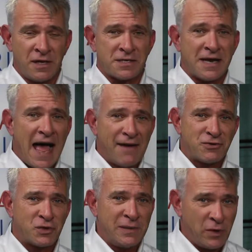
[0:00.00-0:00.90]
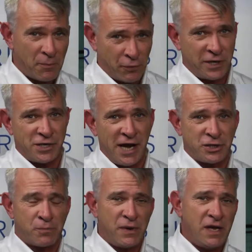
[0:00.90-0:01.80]
this live stream. We
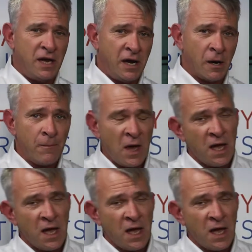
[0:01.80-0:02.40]
appreciate your being here.